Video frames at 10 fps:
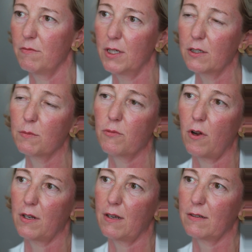milk
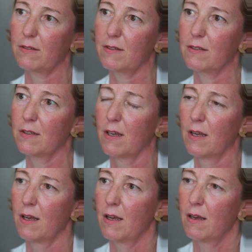products.
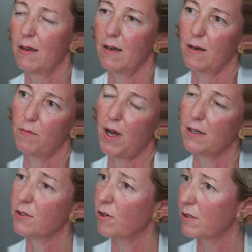
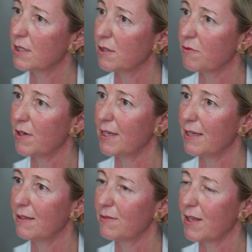
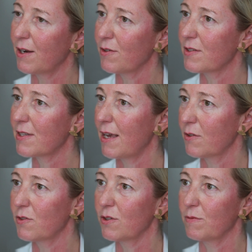Alternatively, there is
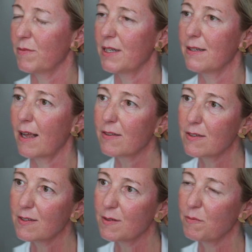calcium in
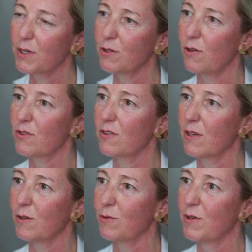nuts, but
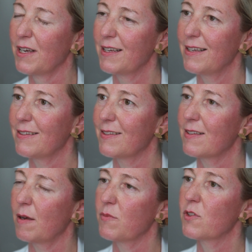also in
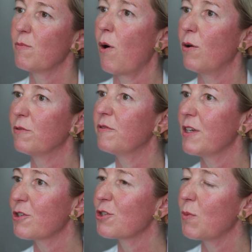some small
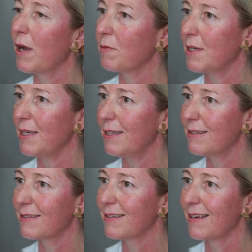fish where we
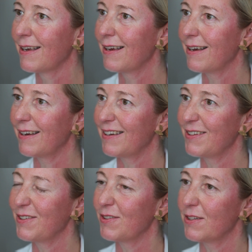eat
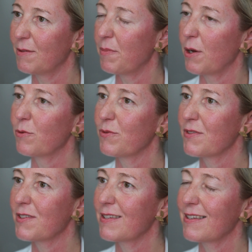the
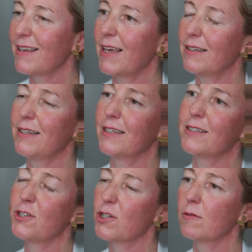bones, and in
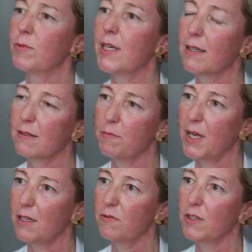addition we get the
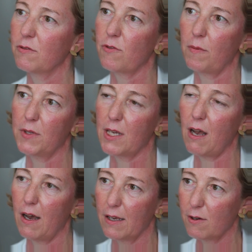benefit from the
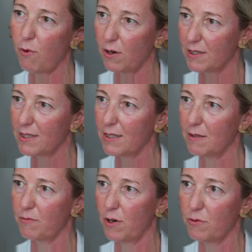high
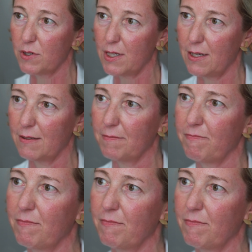quality protein.